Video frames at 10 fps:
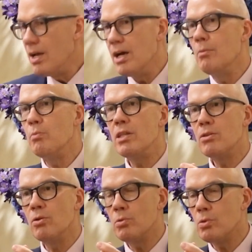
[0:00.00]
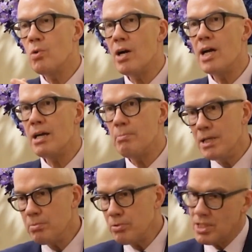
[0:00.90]
And we thought, well, why are
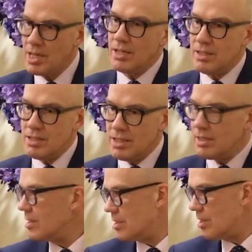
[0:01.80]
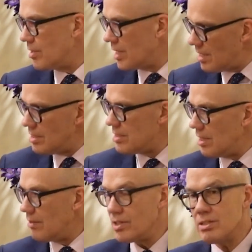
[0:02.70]
people saying this thing that's so against the
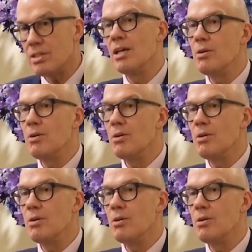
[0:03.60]
evidence?